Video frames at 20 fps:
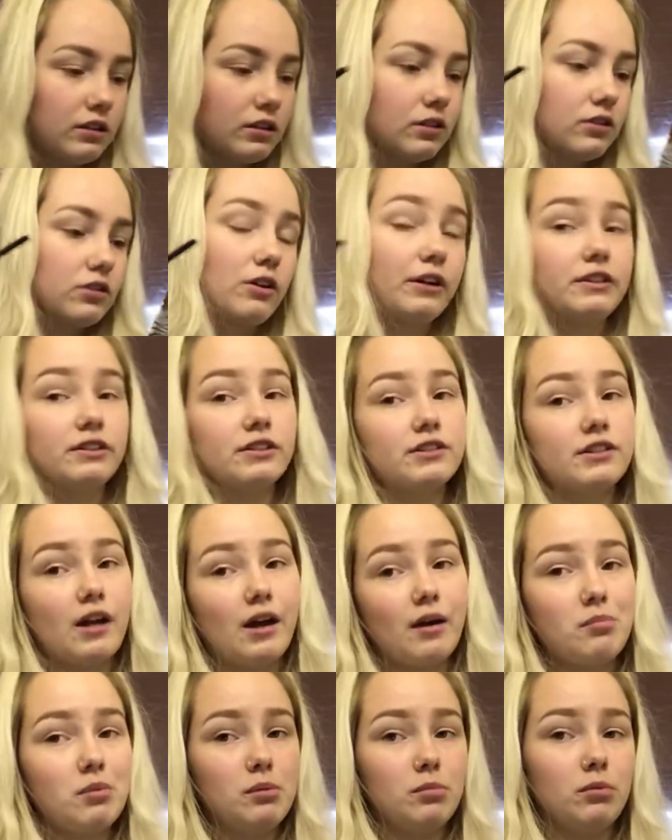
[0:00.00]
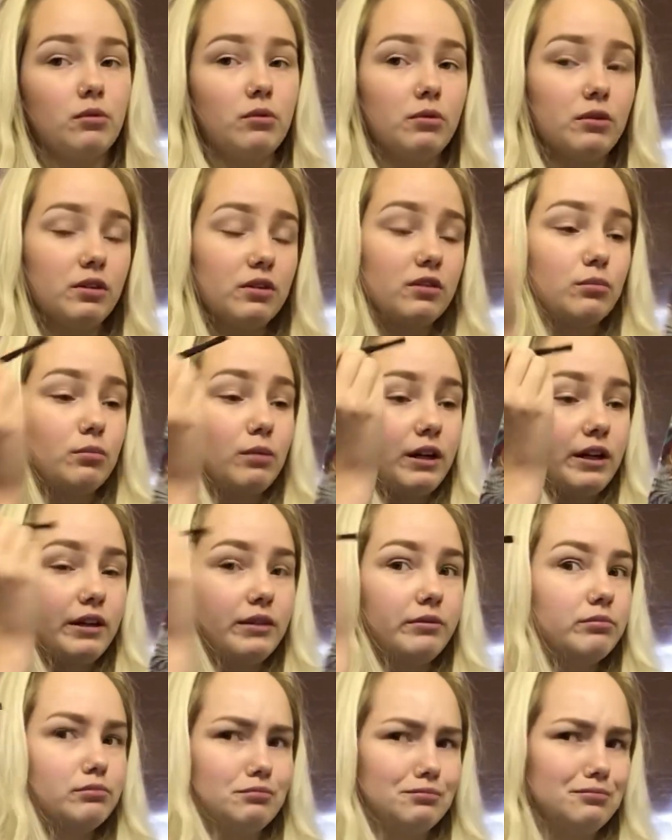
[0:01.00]
so I can stab people with my
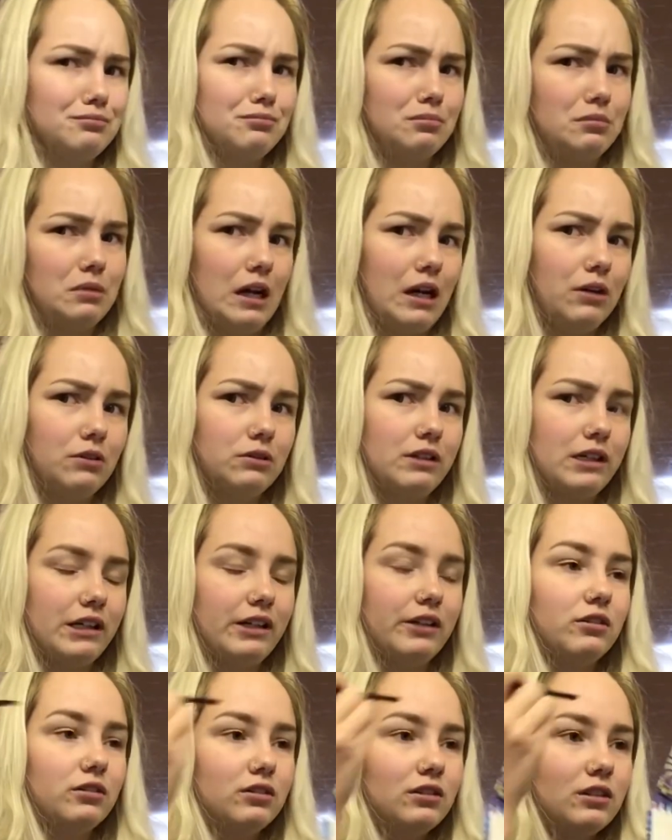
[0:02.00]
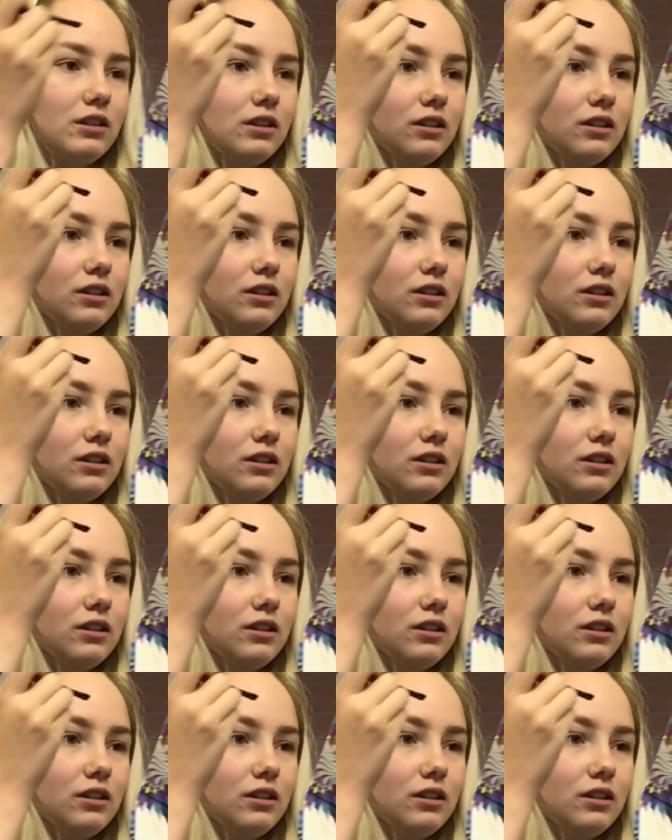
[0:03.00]
brow tail.